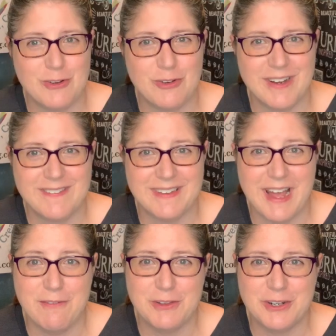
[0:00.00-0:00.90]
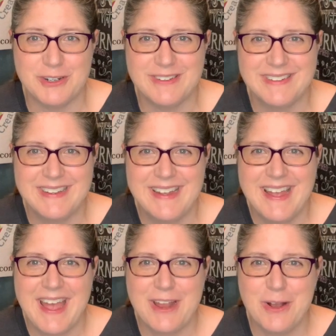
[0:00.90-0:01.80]
tricks that I've learned,
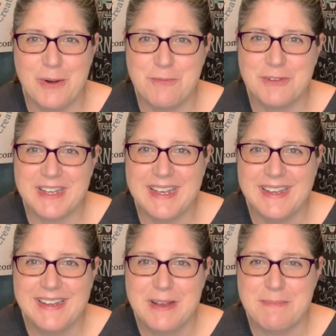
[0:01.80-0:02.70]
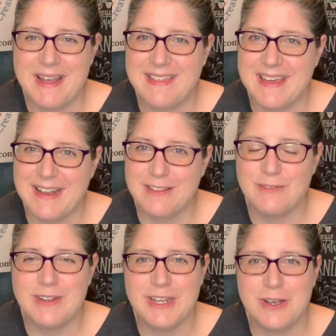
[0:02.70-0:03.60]
and hopefully by the end of the
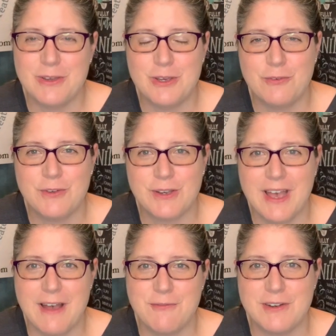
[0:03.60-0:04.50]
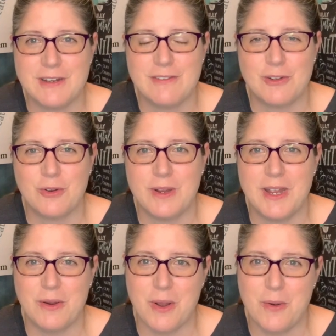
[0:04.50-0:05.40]
video, you'll feel confident to create
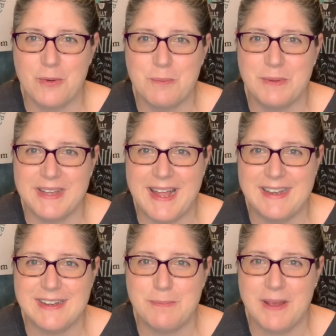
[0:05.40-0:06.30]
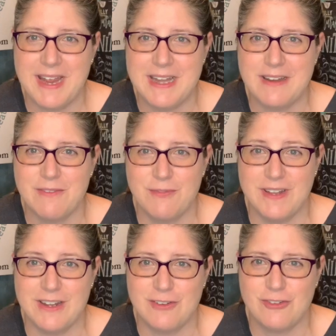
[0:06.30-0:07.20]
your own blended paint
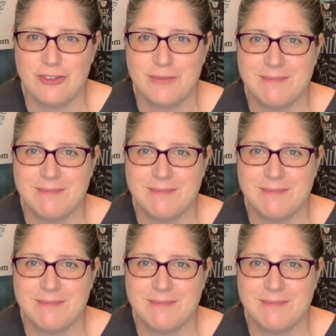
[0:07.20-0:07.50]
finish.